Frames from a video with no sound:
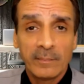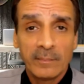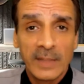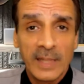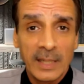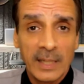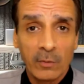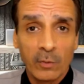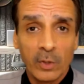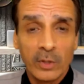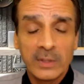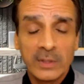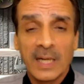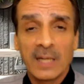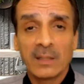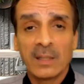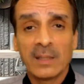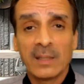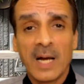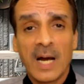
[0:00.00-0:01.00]
later on
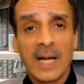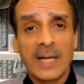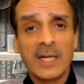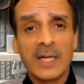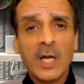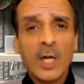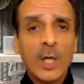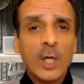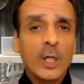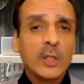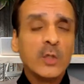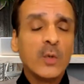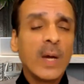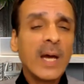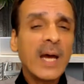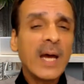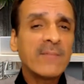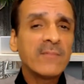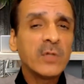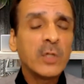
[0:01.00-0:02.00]
down the line, you
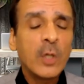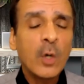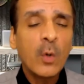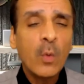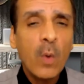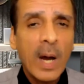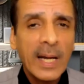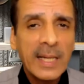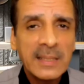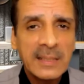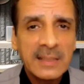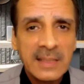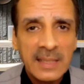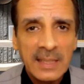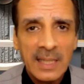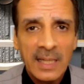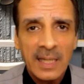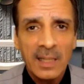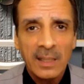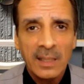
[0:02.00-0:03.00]
have no
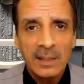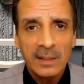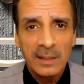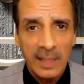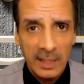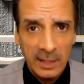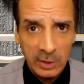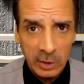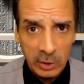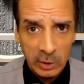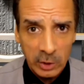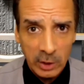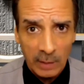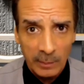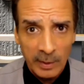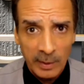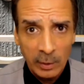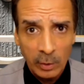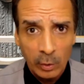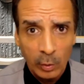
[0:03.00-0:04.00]
idea, ladies and
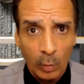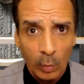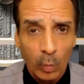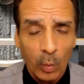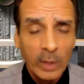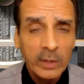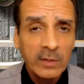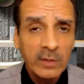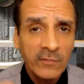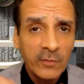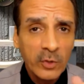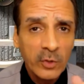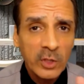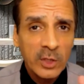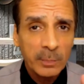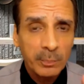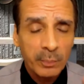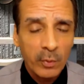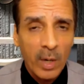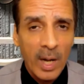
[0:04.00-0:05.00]
gentlemen, the wonderful
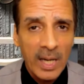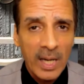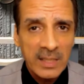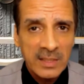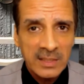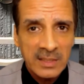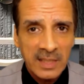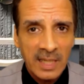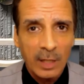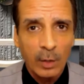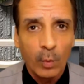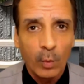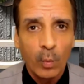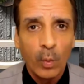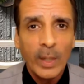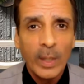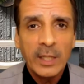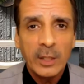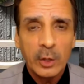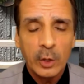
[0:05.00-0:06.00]
surprises that
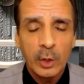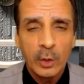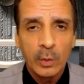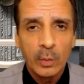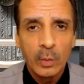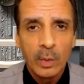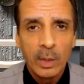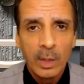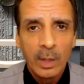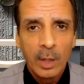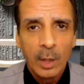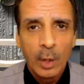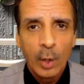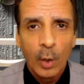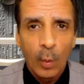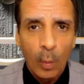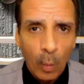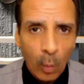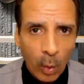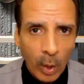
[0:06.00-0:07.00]
await you
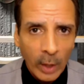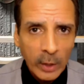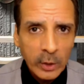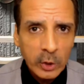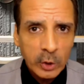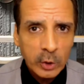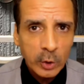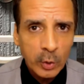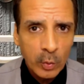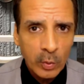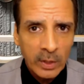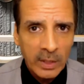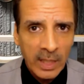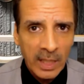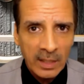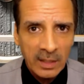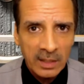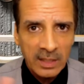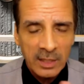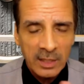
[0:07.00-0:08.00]
once you
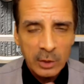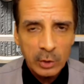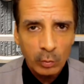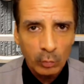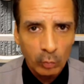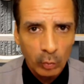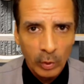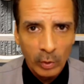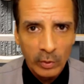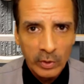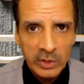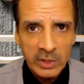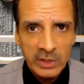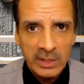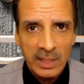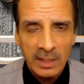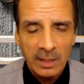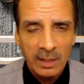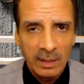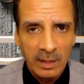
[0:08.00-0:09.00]
get this real
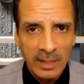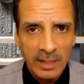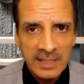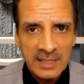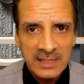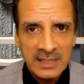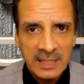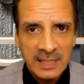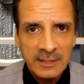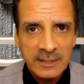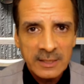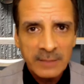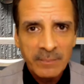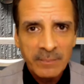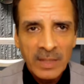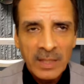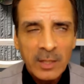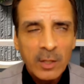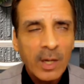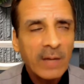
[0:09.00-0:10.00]
estate license.
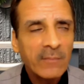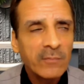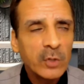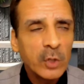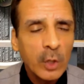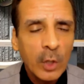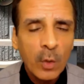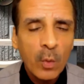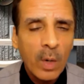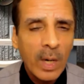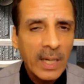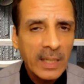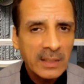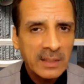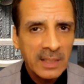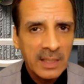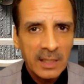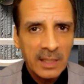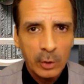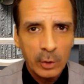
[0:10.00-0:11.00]
You have no
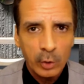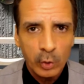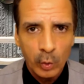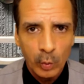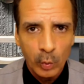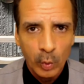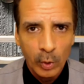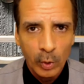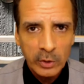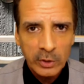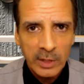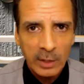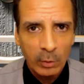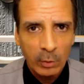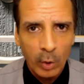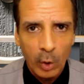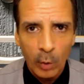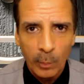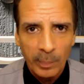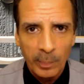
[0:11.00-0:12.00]
idea the doors that
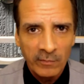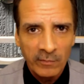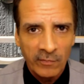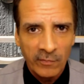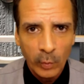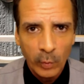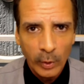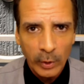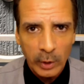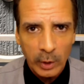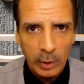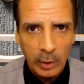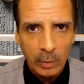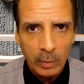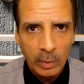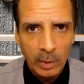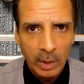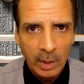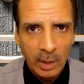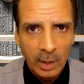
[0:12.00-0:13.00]
are open for
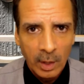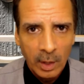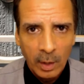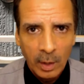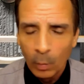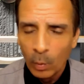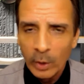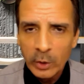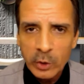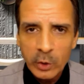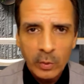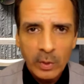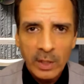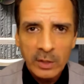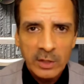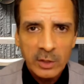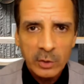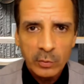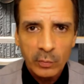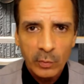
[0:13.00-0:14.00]
you once you
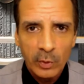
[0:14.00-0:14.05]
get this